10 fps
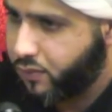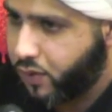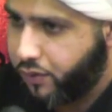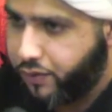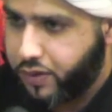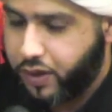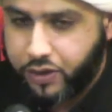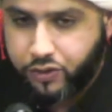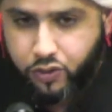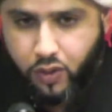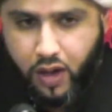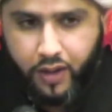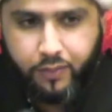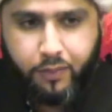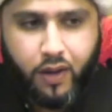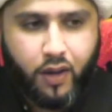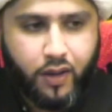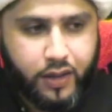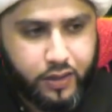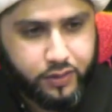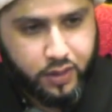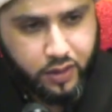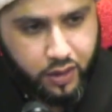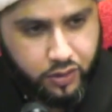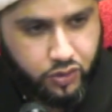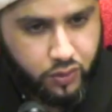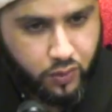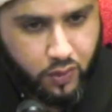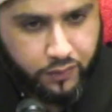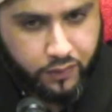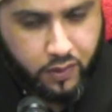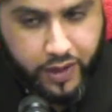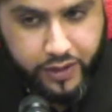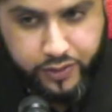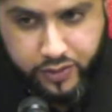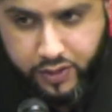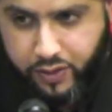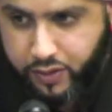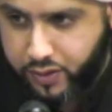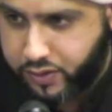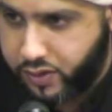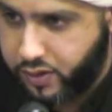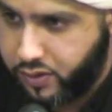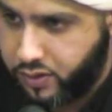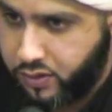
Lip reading: For the issue, Ahibba'i, is an issue of great seriousness.